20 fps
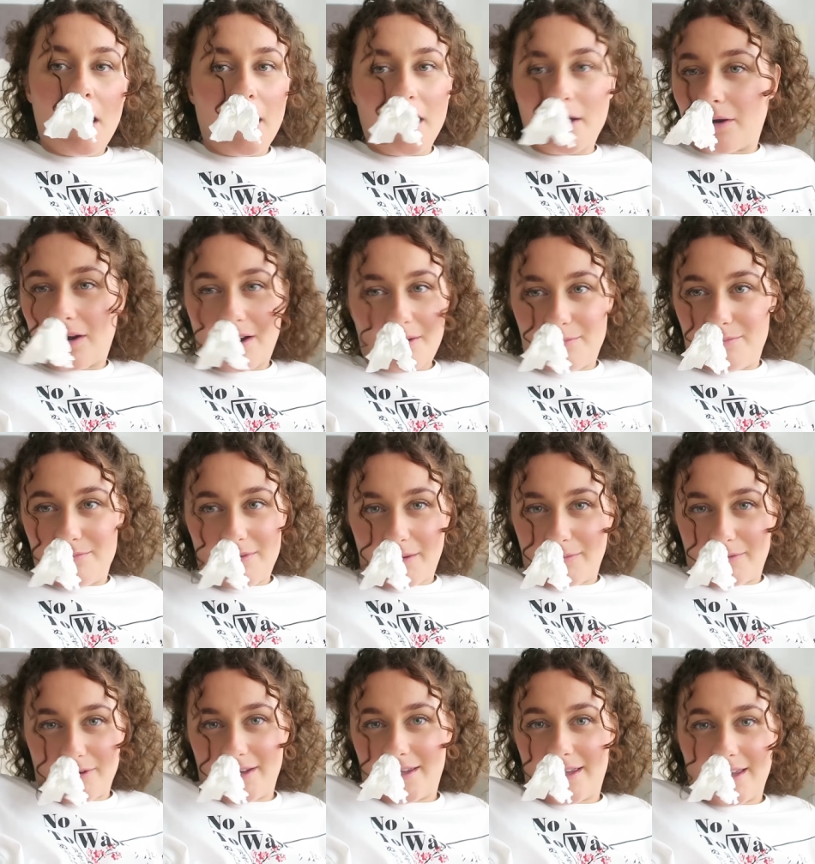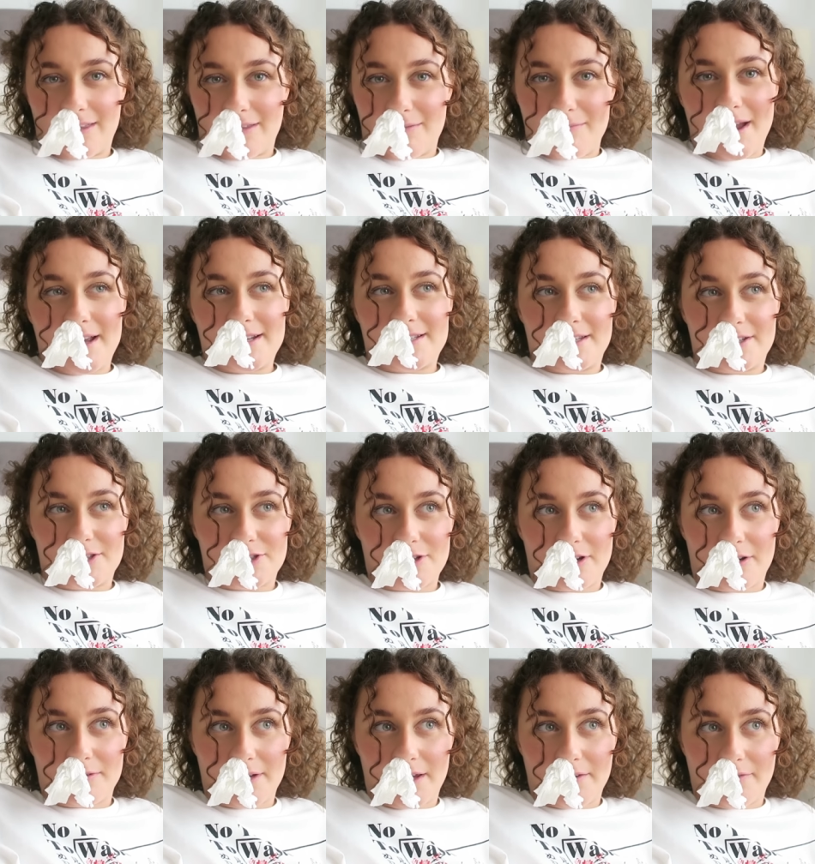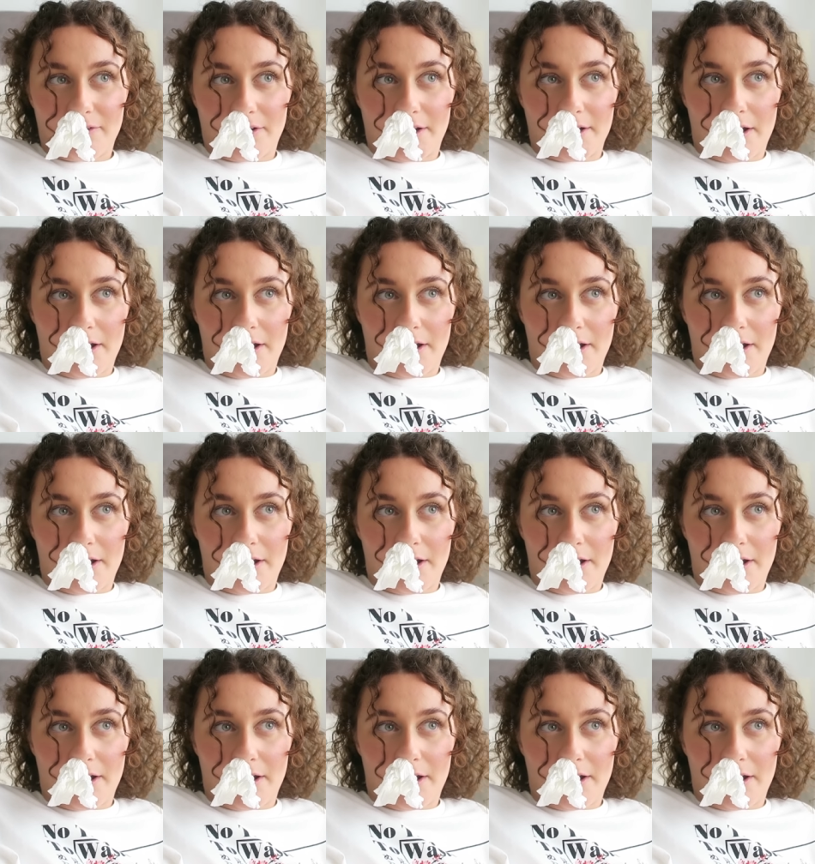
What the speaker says: I'm gonna get the messiest child ever.